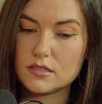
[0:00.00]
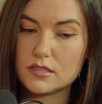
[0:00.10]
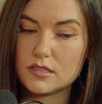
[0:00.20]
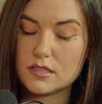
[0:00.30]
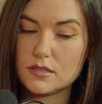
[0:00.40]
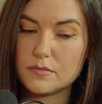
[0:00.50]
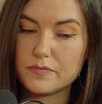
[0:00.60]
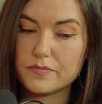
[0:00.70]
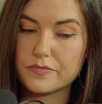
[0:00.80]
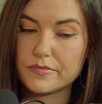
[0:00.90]
um,
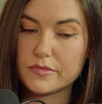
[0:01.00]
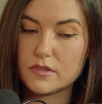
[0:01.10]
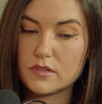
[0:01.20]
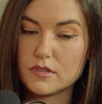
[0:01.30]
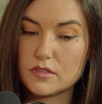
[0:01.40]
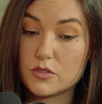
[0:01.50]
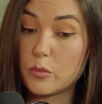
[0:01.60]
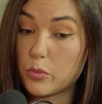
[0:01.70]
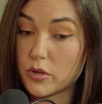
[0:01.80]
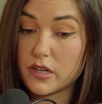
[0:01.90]
to a
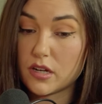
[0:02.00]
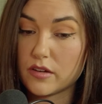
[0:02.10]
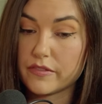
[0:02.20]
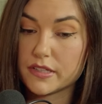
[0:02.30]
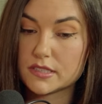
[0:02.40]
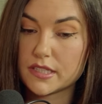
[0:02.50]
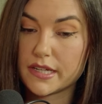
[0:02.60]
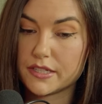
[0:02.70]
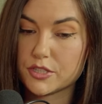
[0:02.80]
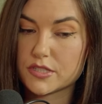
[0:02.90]
point, obviously, I
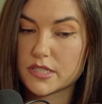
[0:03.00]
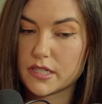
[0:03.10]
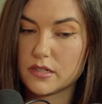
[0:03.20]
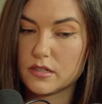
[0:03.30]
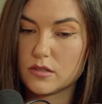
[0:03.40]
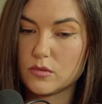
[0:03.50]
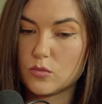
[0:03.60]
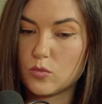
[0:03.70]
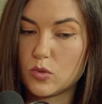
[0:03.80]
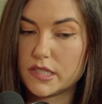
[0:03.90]
understand
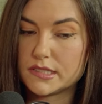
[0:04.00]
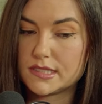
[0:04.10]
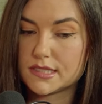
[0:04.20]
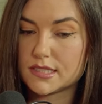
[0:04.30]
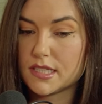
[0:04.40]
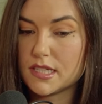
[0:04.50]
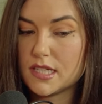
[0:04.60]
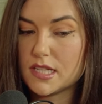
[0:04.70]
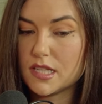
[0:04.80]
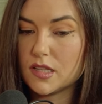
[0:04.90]
what it's
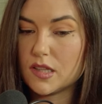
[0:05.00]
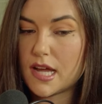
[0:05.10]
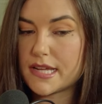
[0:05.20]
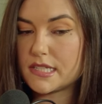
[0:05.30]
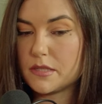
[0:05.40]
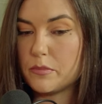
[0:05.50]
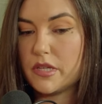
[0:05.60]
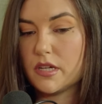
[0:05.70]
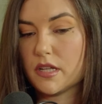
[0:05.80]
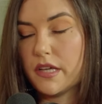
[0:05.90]
like to
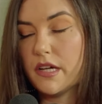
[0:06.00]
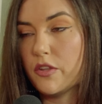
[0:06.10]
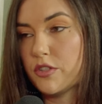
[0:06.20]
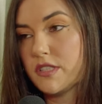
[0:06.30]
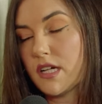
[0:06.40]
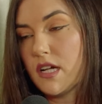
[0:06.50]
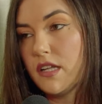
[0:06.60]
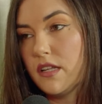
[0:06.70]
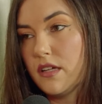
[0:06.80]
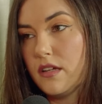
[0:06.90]
be on the other
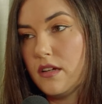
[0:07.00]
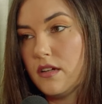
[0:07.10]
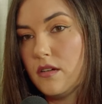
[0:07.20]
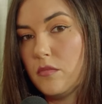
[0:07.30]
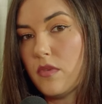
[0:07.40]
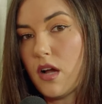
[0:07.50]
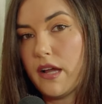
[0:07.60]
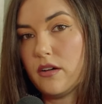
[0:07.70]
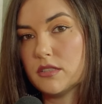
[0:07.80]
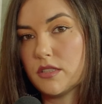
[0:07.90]
side. Um,
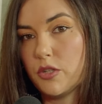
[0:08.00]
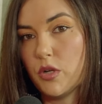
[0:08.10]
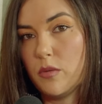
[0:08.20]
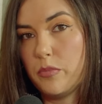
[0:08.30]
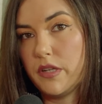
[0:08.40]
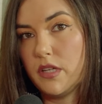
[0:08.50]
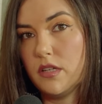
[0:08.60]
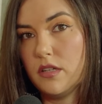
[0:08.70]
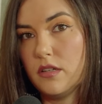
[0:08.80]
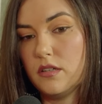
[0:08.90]
I also grew up in
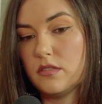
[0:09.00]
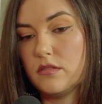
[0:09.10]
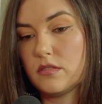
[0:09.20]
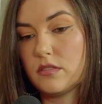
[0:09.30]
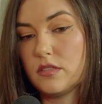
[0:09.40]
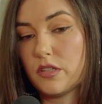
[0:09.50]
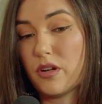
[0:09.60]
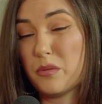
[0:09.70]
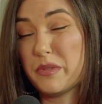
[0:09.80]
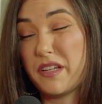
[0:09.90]
a
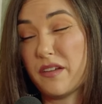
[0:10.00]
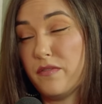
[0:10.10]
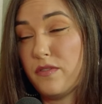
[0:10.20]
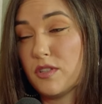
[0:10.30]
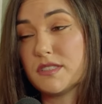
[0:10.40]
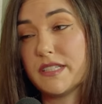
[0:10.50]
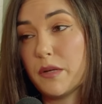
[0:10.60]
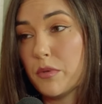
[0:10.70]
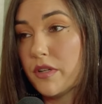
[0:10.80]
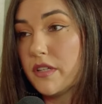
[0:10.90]
incredibly diverse
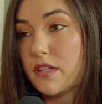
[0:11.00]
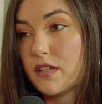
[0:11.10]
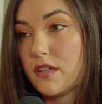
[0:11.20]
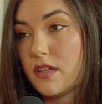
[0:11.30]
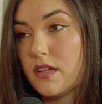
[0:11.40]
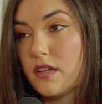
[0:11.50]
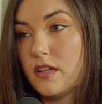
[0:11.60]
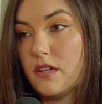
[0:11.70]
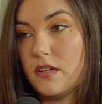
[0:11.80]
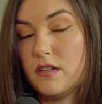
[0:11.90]
neighborhood.
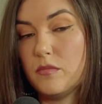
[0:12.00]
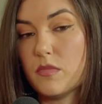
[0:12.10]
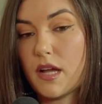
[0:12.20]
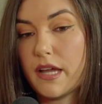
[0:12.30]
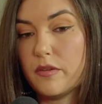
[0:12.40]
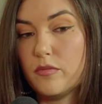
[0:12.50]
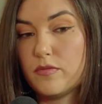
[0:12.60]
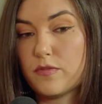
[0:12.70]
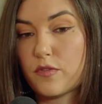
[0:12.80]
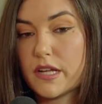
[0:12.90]
Um, I had
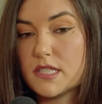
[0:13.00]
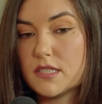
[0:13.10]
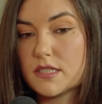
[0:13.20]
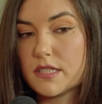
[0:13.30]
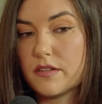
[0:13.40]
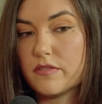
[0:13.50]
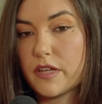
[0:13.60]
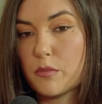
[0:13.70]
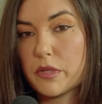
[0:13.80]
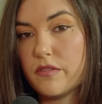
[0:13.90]
friends and
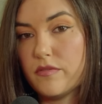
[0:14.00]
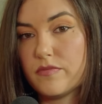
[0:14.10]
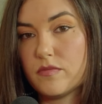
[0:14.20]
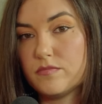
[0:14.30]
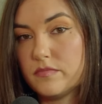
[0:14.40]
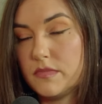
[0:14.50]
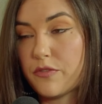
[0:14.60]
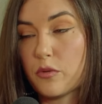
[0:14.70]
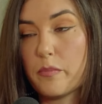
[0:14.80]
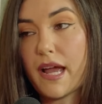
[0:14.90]
family of
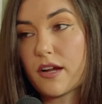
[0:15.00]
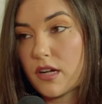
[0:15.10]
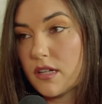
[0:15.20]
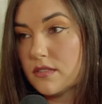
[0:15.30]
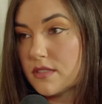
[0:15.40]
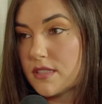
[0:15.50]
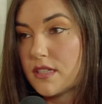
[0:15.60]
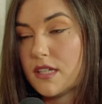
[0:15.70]
different backgrounds.